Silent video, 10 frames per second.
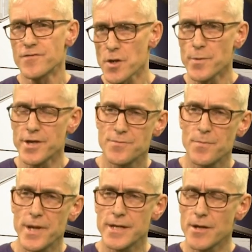If someone has
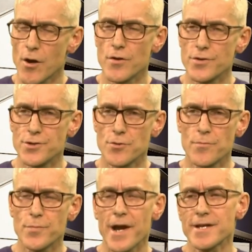been on
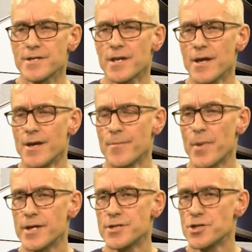your brand
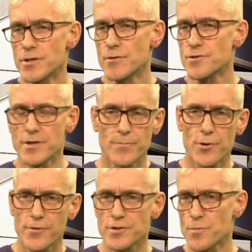page and looked at
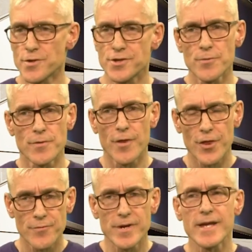products 1, 2 and
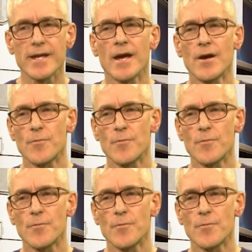3,